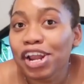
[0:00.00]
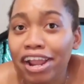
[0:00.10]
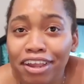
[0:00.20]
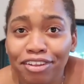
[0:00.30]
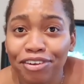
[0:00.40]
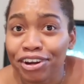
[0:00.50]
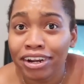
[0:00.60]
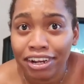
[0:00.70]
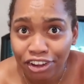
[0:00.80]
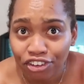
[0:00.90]
Alright guys, you heard
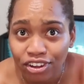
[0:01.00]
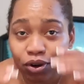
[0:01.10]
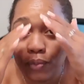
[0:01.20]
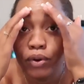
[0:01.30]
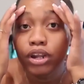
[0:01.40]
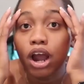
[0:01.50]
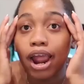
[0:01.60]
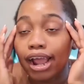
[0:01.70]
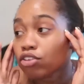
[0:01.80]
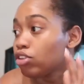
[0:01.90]
Anisha. We are
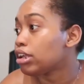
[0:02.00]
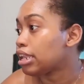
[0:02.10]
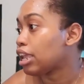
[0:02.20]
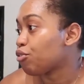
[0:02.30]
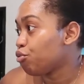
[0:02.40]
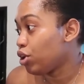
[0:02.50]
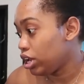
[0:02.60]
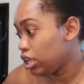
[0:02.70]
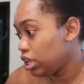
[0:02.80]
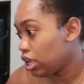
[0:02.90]
actually gonna get
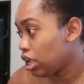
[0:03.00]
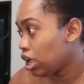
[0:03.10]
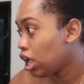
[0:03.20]
ready.